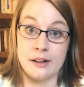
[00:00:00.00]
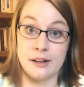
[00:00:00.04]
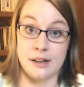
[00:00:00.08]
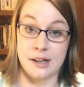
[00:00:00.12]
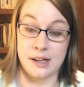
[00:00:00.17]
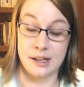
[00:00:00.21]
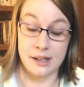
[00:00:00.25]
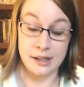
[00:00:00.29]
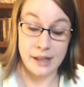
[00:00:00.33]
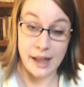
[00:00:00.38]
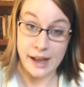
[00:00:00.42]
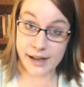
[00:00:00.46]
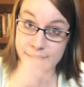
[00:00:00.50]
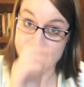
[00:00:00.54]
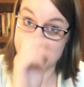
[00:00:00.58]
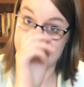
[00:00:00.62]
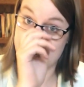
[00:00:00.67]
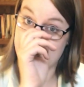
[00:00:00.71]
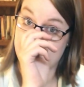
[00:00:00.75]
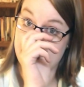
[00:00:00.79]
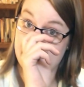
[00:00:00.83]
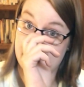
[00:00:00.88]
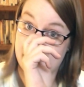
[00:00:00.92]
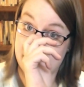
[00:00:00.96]
classic
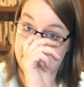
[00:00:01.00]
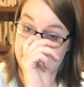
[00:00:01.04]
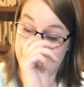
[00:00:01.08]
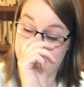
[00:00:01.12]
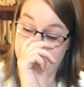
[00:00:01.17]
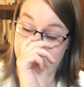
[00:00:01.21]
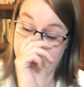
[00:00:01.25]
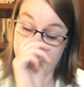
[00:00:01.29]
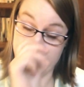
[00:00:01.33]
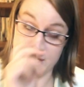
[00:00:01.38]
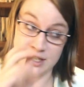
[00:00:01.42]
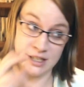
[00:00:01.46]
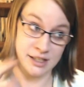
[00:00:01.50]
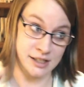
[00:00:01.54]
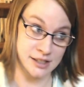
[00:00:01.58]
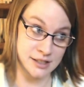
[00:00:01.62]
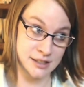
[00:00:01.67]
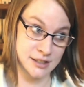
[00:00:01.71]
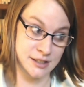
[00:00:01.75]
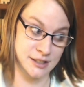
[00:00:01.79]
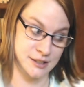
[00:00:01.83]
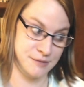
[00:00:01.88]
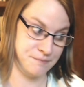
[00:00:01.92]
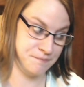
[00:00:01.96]
fairy
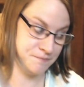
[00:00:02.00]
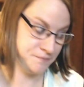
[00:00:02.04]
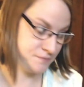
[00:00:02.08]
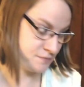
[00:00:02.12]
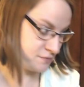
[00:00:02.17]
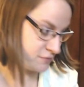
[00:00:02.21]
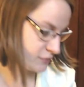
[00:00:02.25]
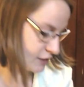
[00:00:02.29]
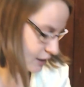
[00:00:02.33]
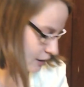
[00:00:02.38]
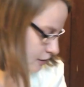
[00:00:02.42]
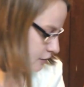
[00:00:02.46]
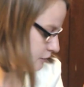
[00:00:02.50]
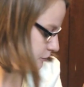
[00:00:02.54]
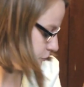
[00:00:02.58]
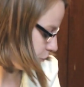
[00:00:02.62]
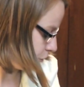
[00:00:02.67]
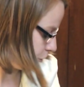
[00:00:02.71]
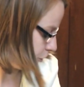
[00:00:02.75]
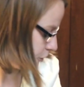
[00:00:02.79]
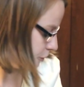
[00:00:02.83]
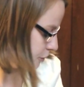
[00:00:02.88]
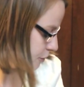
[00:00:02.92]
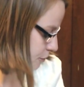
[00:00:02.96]
tales
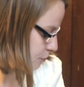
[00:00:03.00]
for